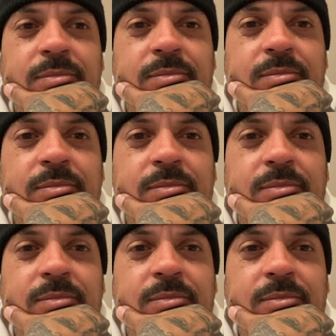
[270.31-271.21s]

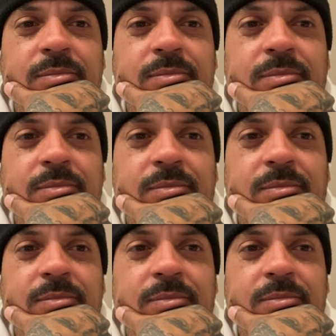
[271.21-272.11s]

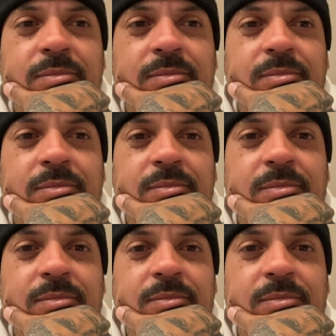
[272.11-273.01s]

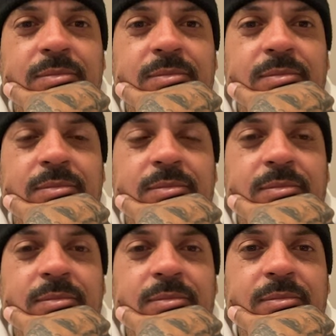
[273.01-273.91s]

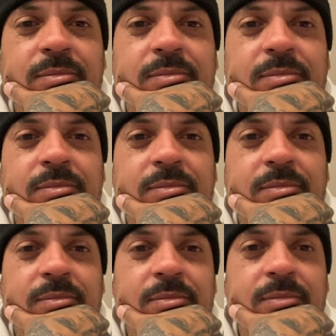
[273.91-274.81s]

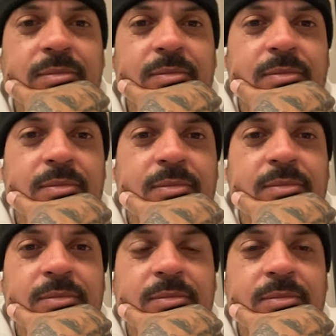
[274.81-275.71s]

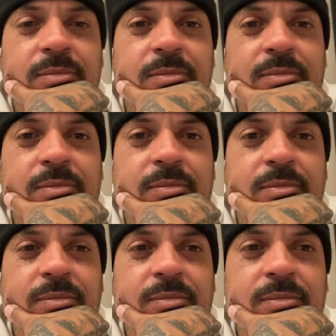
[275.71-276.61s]

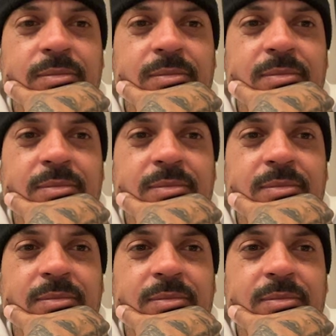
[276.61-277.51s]

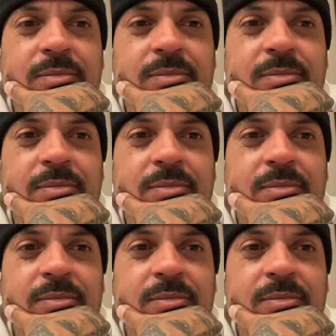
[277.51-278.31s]
[no speech]